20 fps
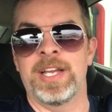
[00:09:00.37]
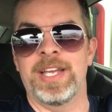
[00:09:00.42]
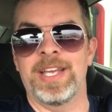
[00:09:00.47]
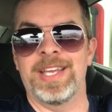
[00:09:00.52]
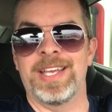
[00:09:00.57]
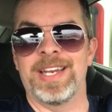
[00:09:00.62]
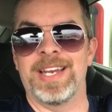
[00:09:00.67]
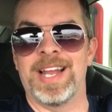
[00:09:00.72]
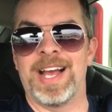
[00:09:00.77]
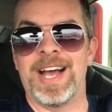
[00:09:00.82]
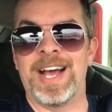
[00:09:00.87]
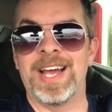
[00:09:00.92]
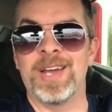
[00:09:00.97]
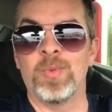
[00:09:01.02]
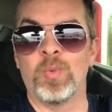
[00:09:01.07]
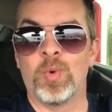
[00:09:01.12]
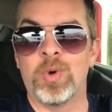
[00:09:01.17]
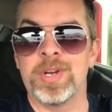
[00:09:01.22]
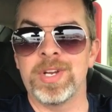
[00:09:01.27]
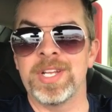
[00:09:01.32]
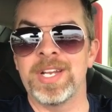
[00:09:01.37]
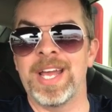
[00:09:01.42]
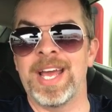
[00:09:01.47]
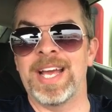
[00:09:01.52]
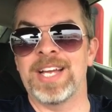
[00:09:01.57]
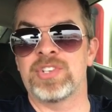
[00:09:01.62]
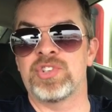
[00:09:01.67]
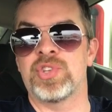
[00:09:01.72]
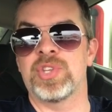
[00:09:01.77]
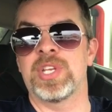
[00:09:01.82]
And I wanted
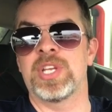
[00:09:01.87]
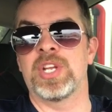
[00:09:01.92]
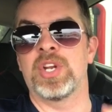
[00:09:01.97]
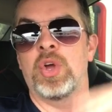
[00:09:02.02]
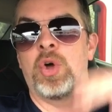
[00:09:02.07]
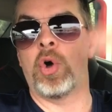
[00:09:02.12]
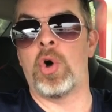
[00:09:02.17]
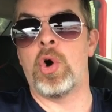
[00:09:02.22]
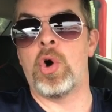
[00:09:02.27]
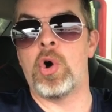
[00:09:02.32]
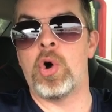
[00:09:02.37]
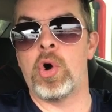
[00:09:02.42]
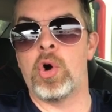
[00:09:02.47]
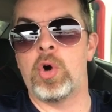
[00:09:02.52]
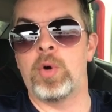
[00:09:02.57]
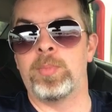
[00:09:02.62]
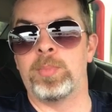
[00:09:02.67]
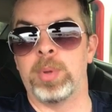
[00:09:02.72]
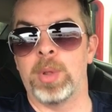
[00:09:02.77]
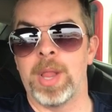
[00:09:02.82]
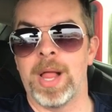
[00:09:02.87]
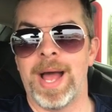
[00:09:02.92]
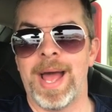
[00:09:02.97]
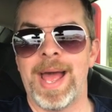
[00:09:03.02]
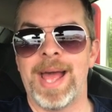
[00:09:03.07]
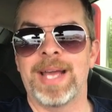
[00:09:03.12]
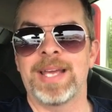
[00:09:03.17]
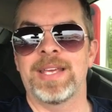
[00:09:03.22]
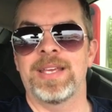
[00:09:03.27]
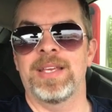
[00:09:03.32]
actually an all
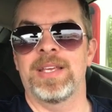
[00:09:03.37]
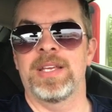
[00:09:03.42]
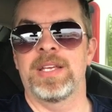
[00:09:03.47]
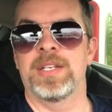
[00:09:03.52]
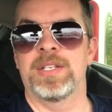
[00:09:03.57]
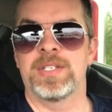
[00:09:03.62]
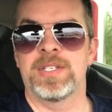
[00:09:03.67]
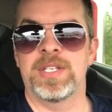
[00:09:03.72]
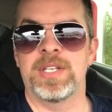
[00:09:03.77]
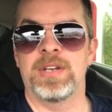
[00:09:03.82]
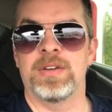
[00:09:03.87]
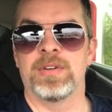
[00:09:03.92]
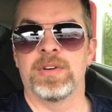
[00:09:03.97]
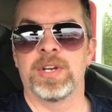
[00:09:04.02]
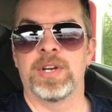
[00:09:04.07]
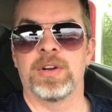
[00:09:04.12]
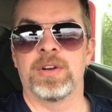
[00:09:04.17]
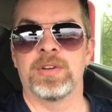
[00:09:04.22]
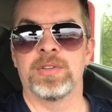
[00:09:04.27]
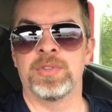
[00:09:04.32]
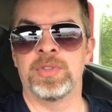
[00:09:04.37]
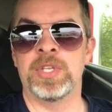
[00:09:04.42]
black interior.